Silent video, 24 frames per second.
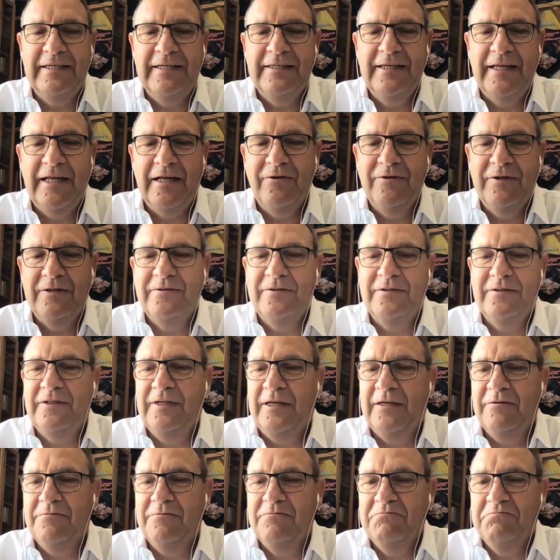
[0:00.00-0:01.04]
now that
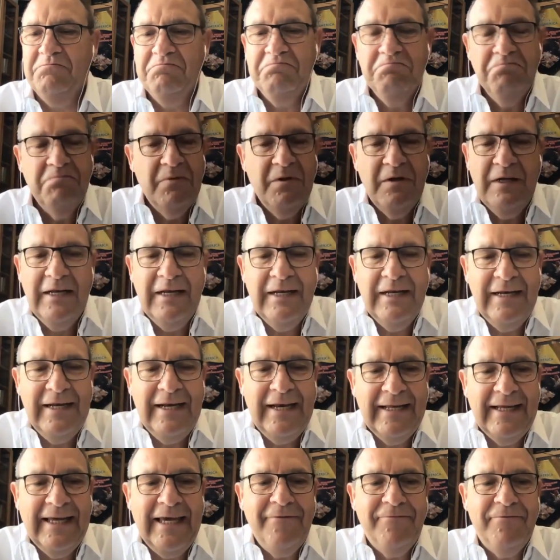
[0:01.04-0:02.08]
they
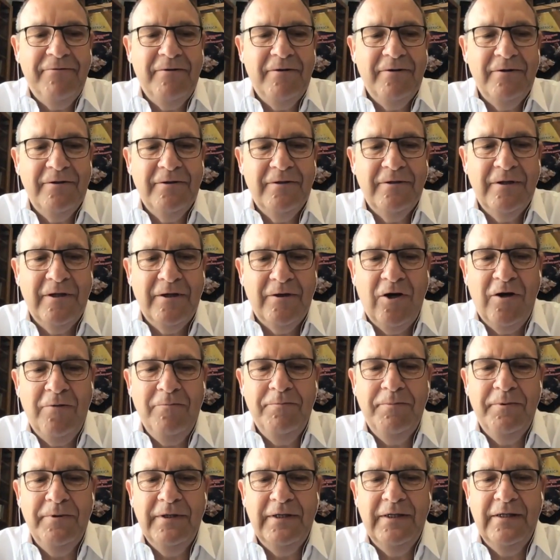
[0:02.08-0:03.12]
give the
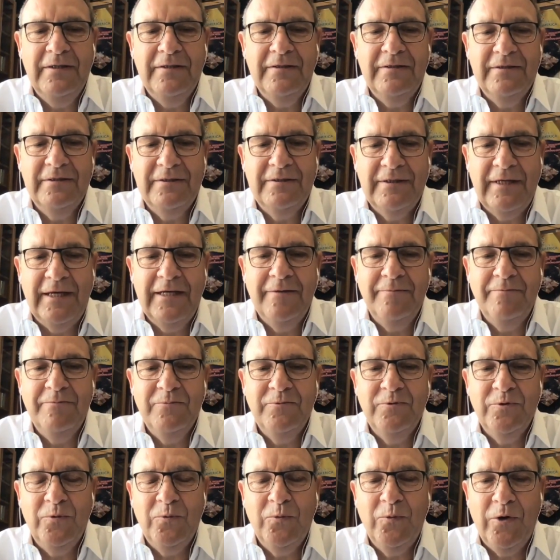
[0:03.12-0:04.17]
company time
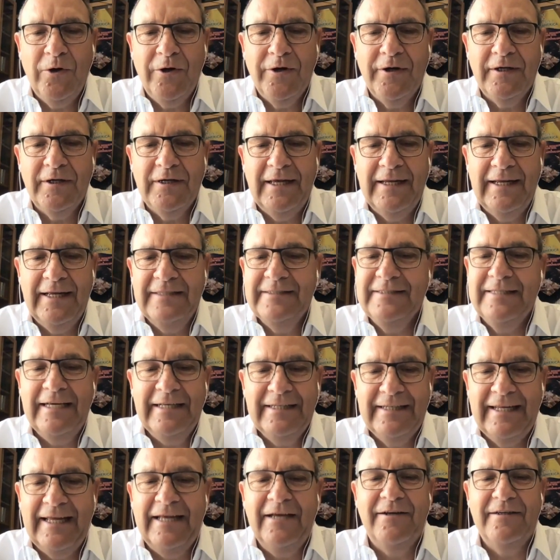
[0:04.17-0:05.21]
to work, and I
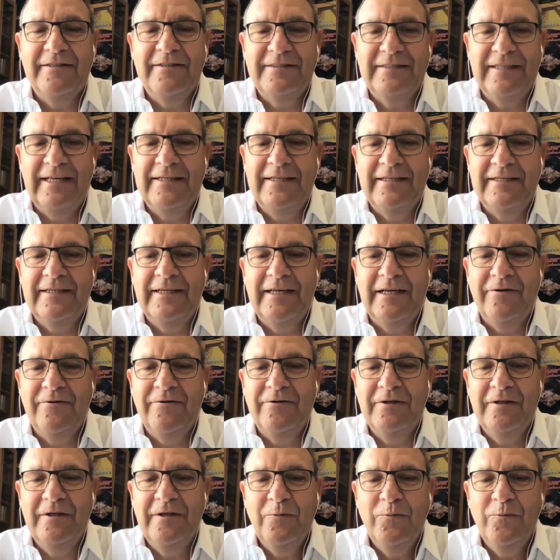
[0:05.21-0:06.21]
think they understand it now.